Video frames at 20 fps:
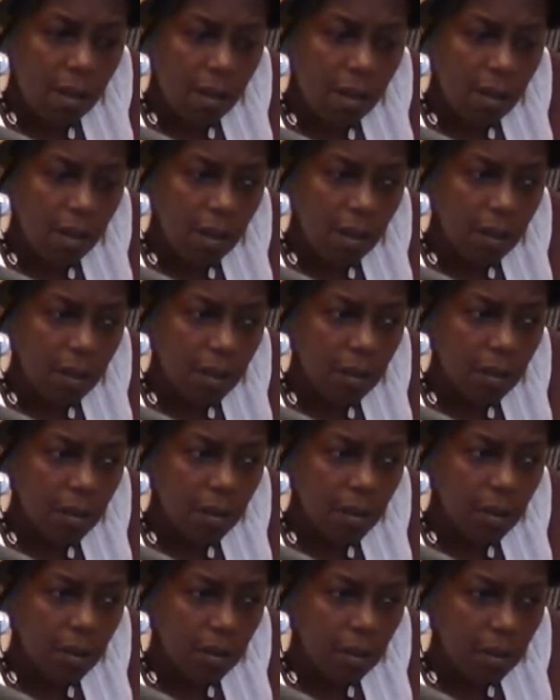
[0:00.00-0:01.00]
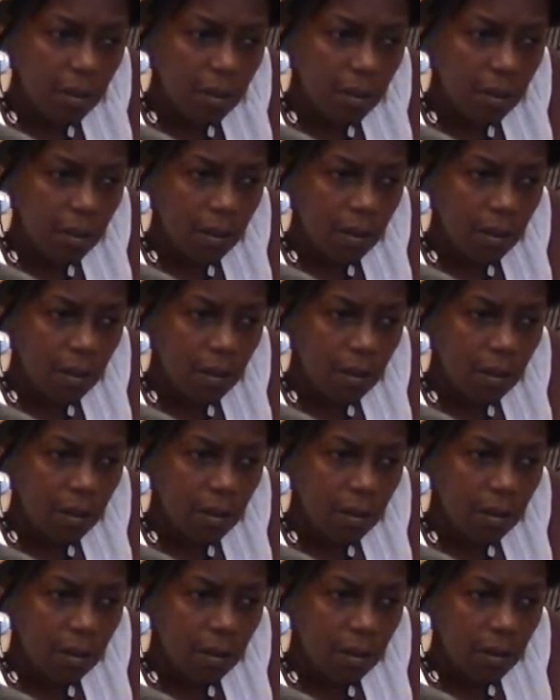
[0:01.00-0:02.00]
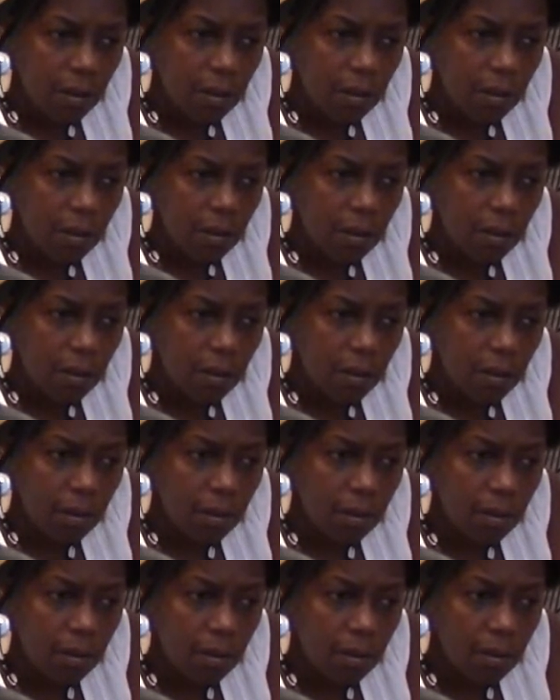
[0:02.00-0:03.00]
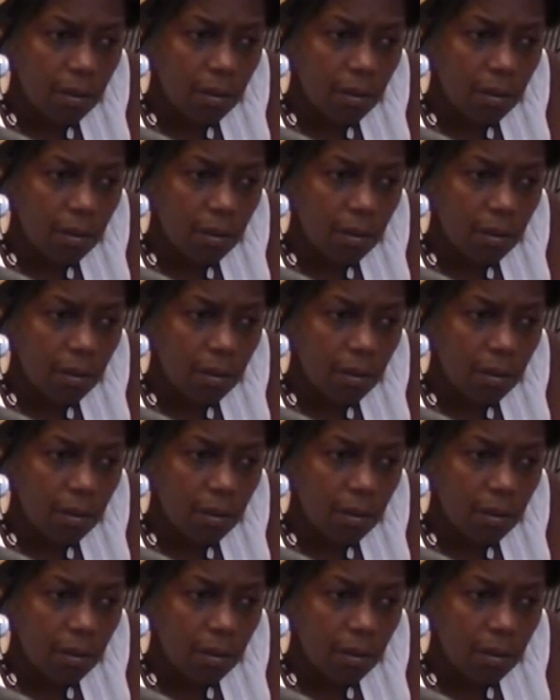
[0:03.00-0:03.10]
(not speaking)